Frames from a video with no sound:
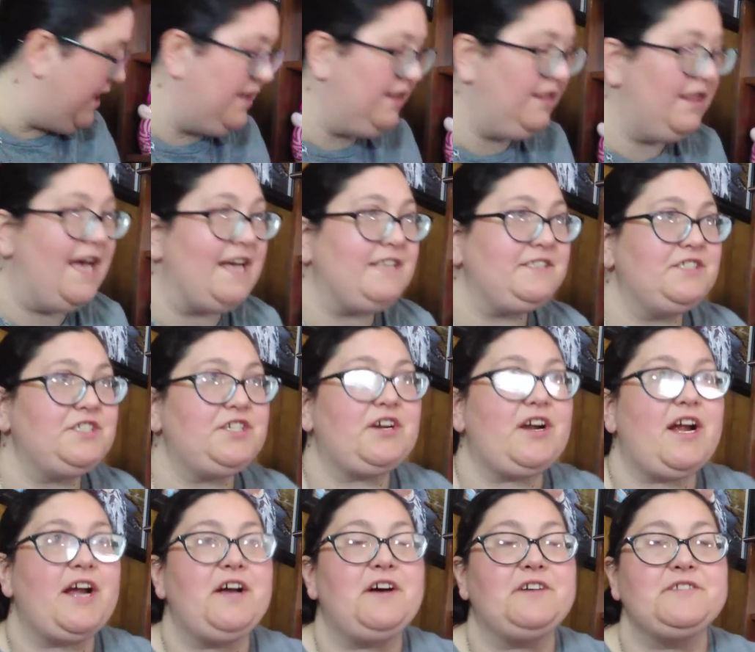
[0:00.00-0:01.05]
last year
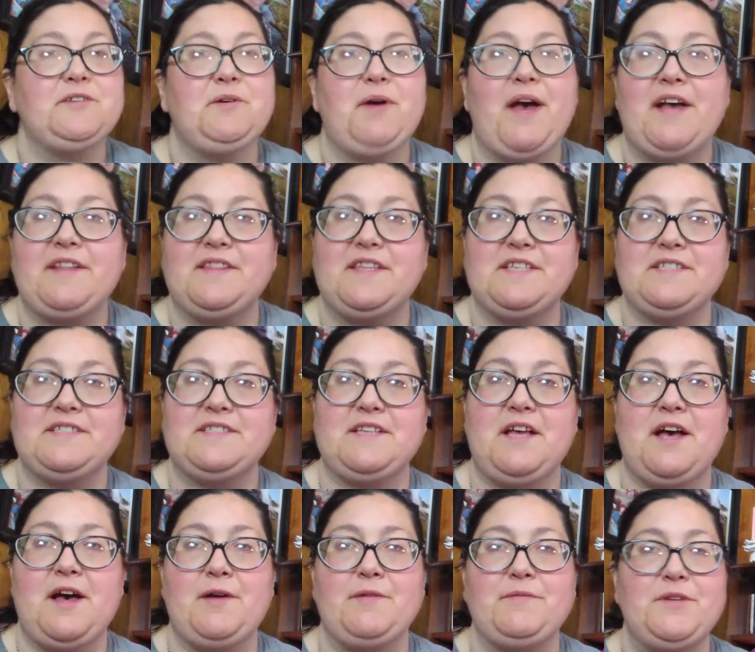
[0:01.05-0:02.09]
I also had this
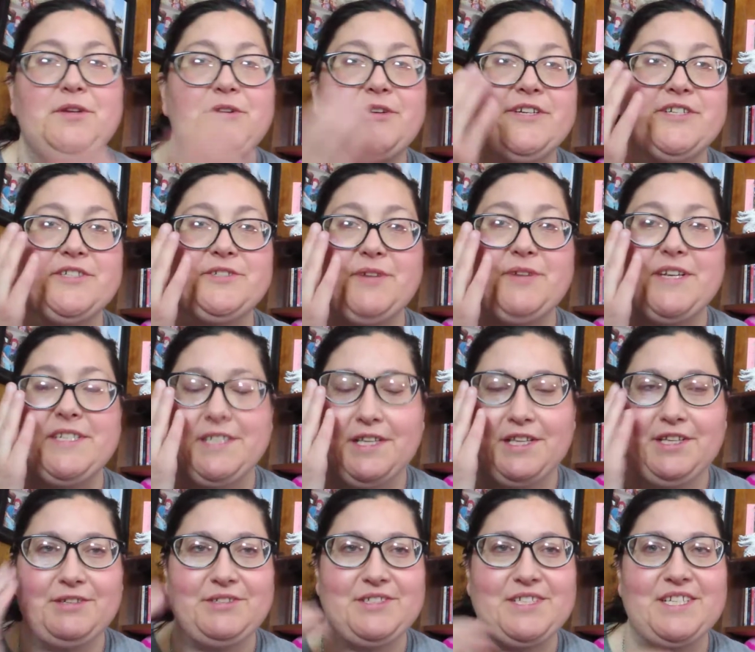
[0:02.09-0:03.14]
New Year's
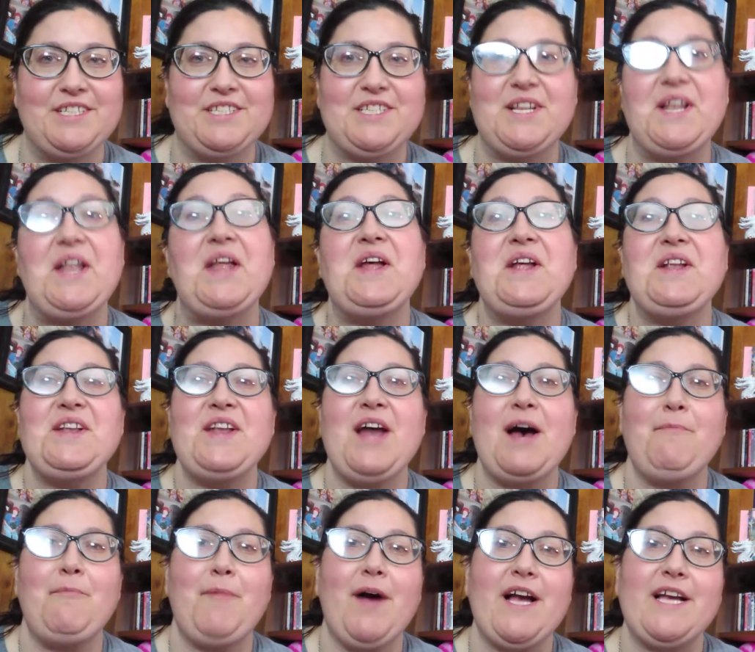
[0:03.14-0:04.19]
resolution to
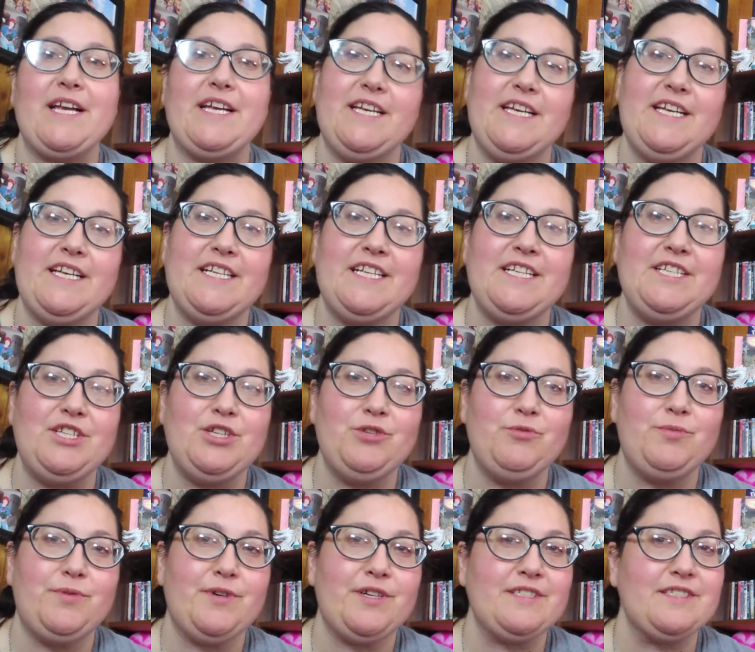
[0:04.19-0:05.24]
not buy any new
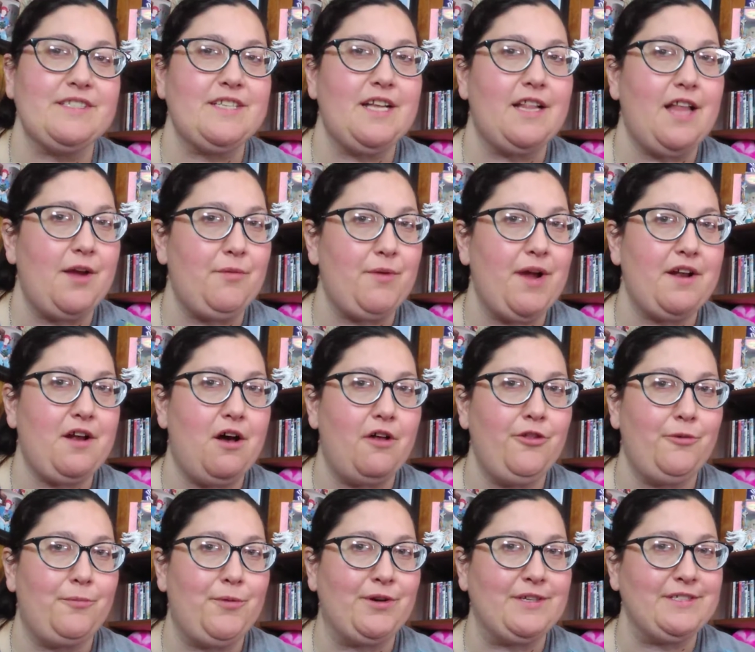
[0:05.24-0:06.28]
books till I read all
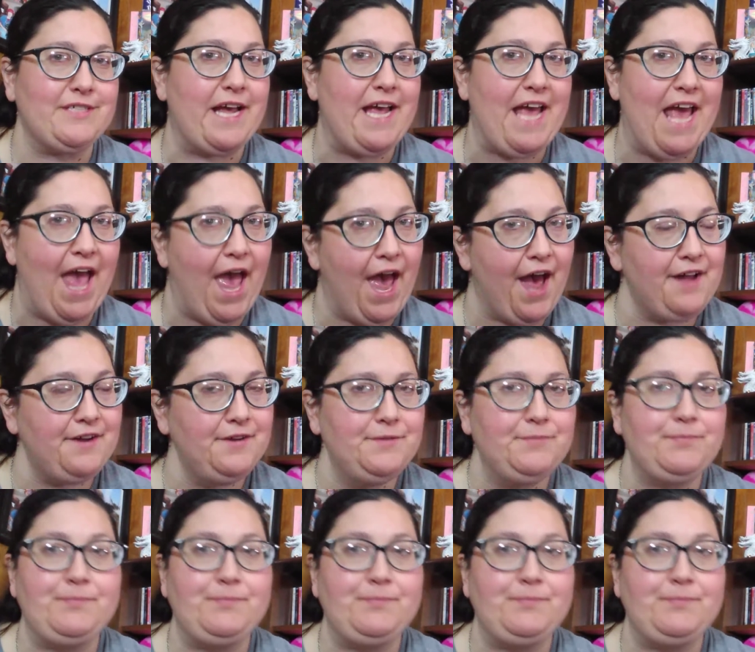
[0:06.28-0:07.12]
the books I had.